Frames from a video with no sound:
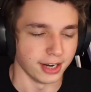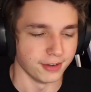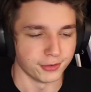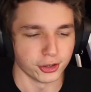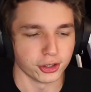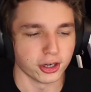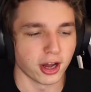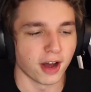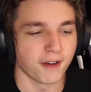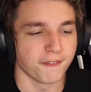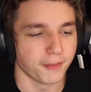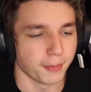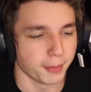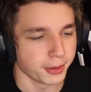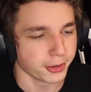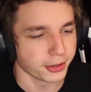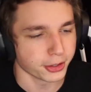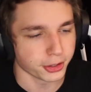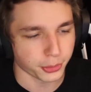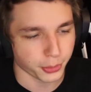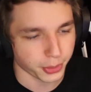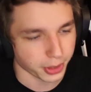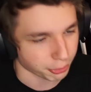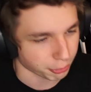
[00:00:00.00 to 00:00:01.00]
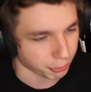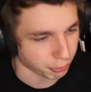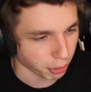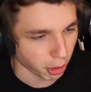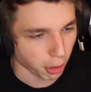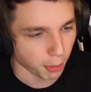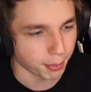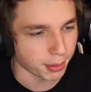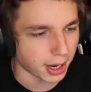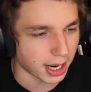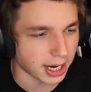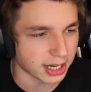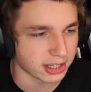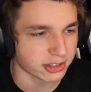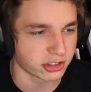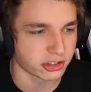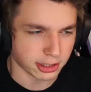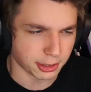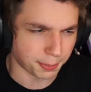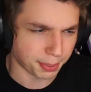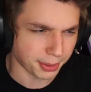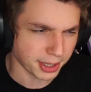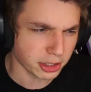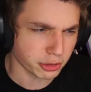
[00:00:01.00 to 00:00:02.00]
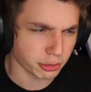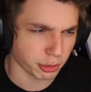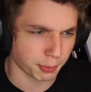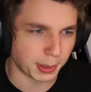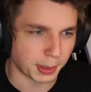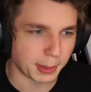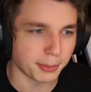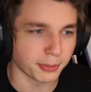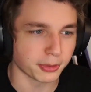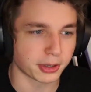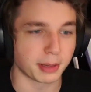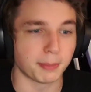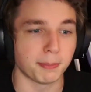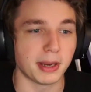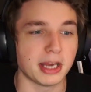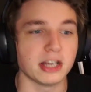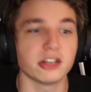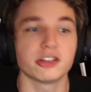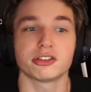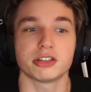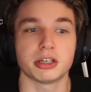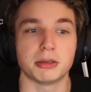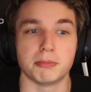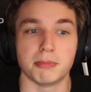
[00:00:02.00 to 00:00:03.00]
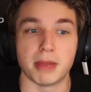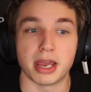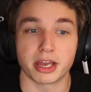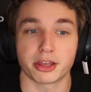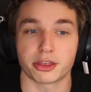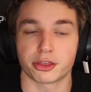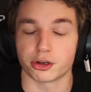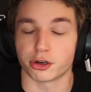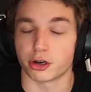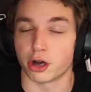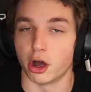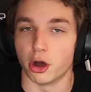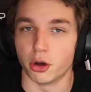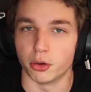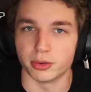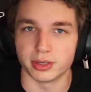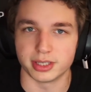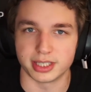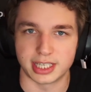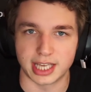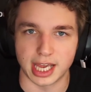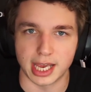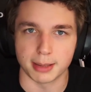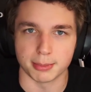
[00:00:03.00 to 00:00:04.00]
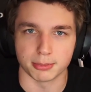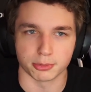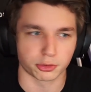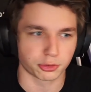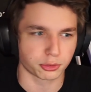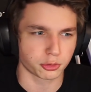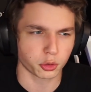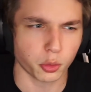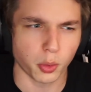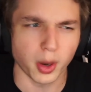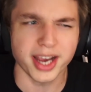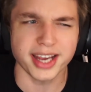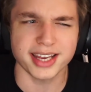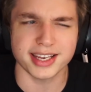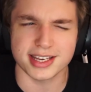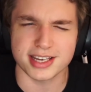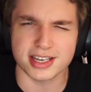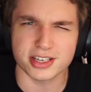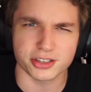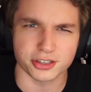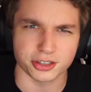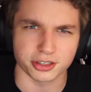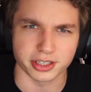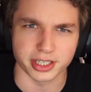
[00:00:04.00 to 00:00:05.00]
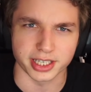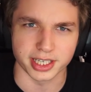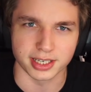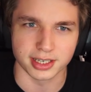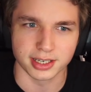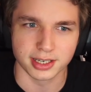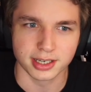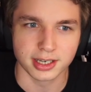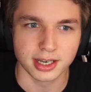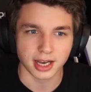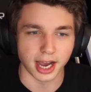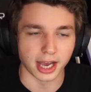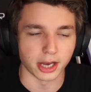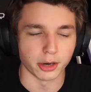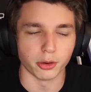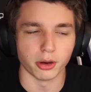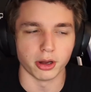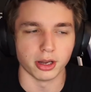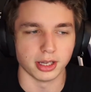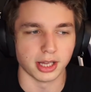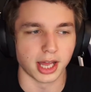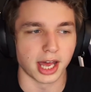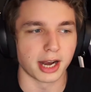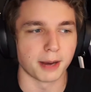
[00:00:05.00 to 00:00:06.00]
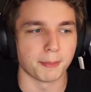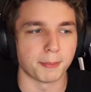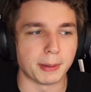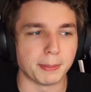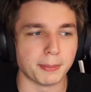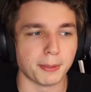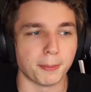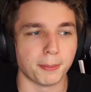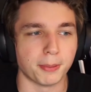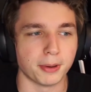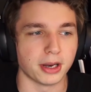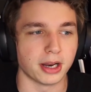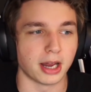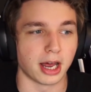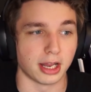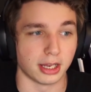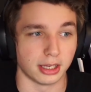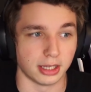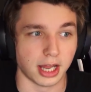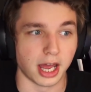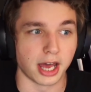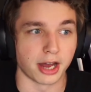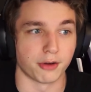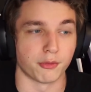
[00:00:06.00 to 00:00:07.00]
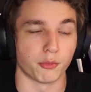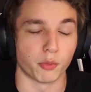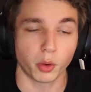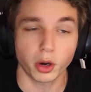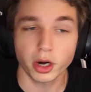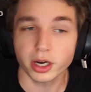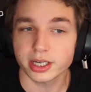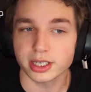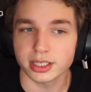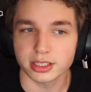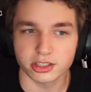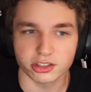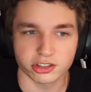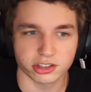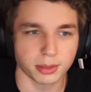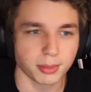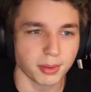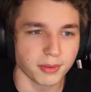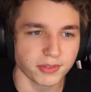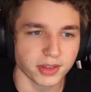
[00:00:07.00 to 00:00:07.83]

if you're not familiar with Roblox, it's a place where people can basically make their own games quite easily. I know a lot of people put a lot of work into some of